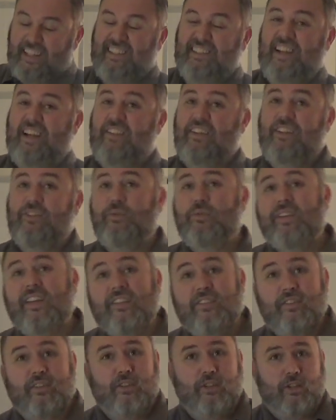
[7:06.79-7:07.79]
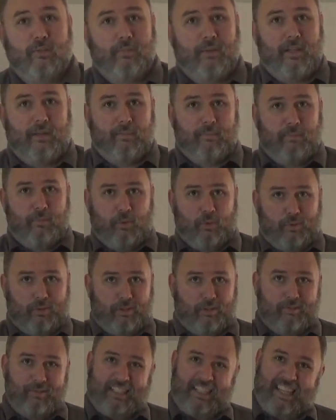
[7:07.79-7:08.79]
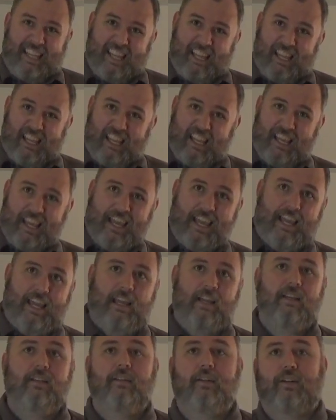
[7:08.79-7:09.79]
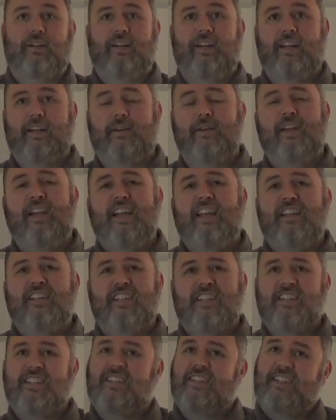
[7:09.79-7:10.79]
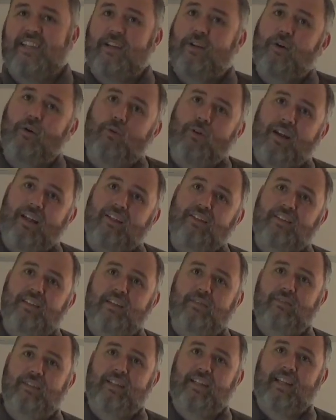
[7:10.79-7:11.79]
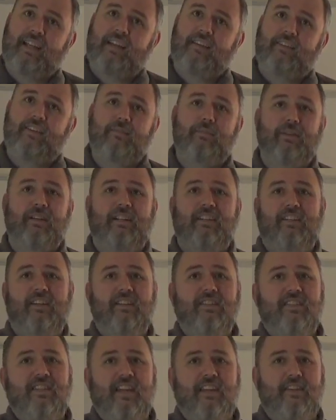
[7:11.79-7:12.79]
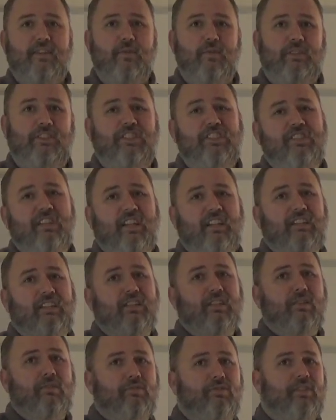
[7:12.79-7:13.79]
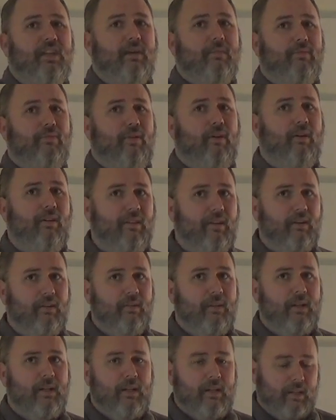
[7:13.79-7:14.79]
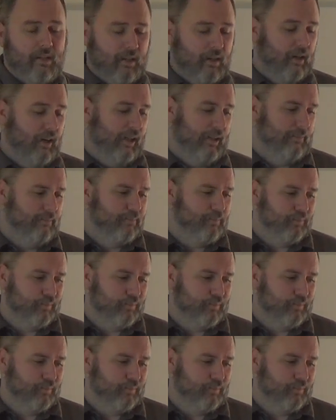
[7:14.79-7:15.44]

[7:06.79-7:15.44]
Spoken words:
Now this one gets a little bit more, alright? Still relatively easy, but it does take you just a little step farther, alright?